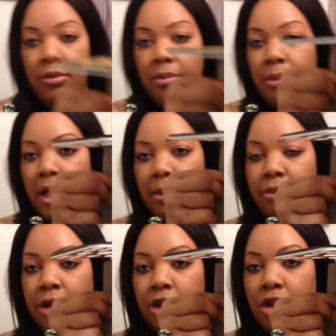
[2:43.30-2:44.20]
my
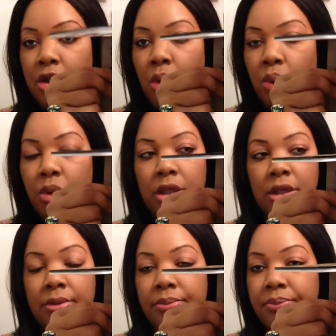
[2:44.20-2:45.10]
brush
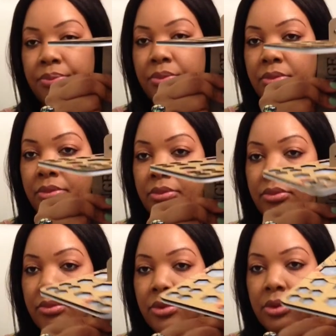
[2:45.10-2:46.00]
holder,
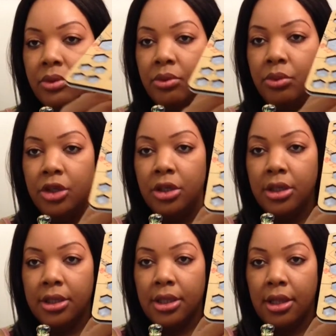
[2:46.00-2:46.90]
which
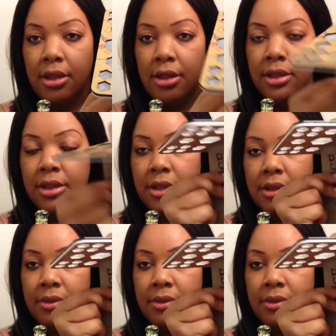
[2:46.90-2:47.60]
looks like this.